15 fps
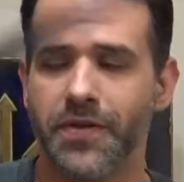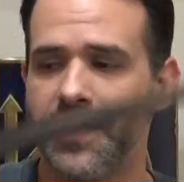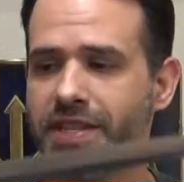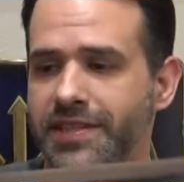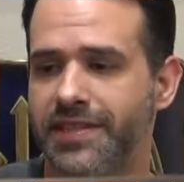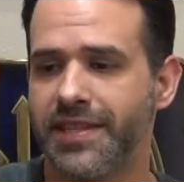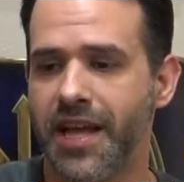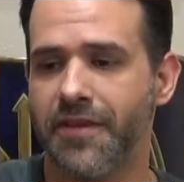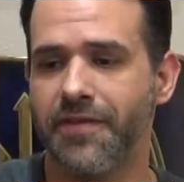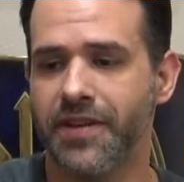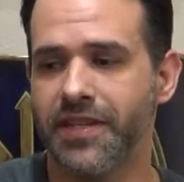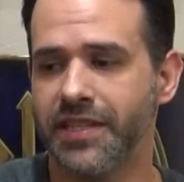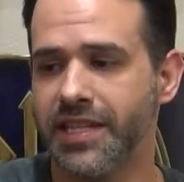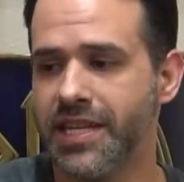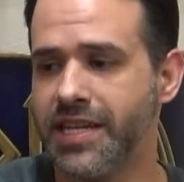This
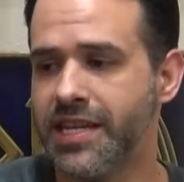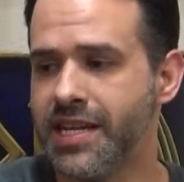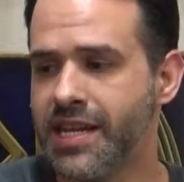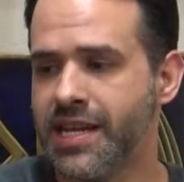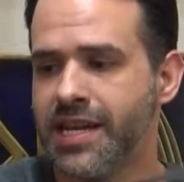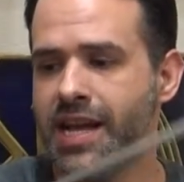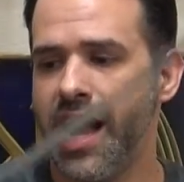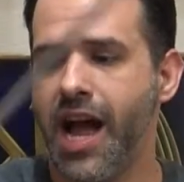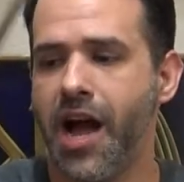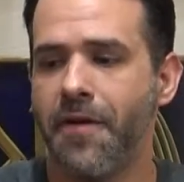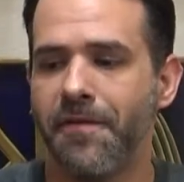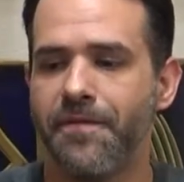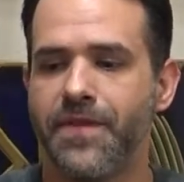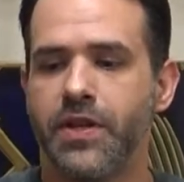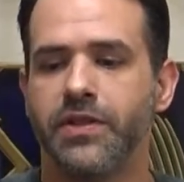definitely
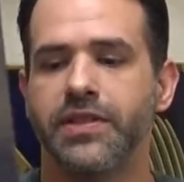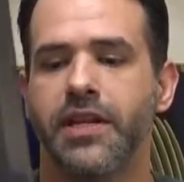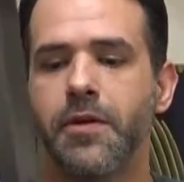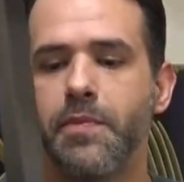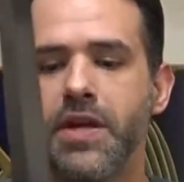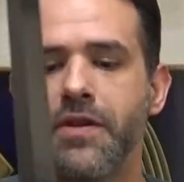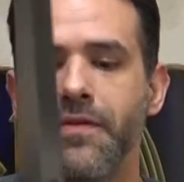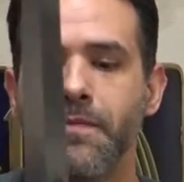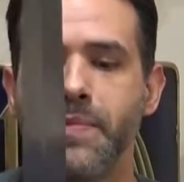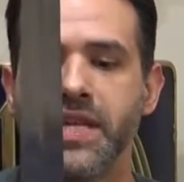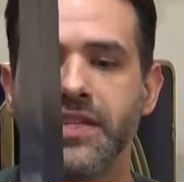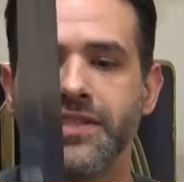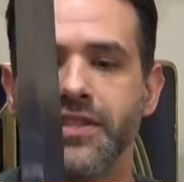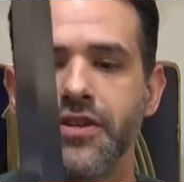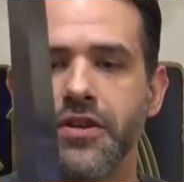feels like a bit of a
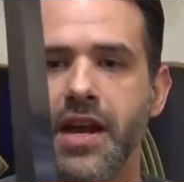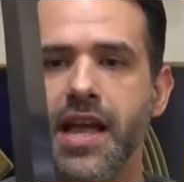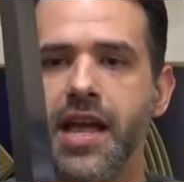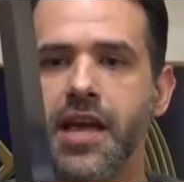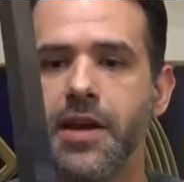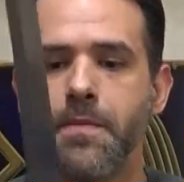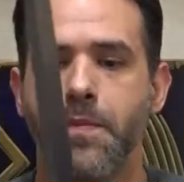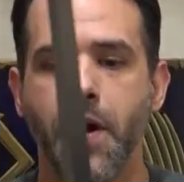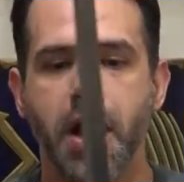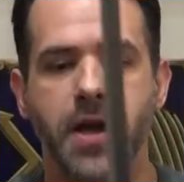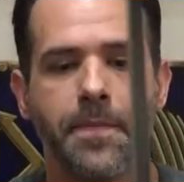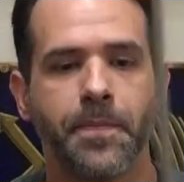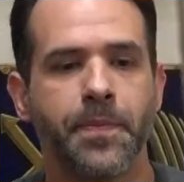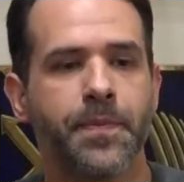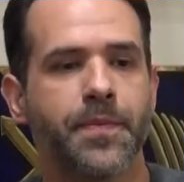beast in your hand, but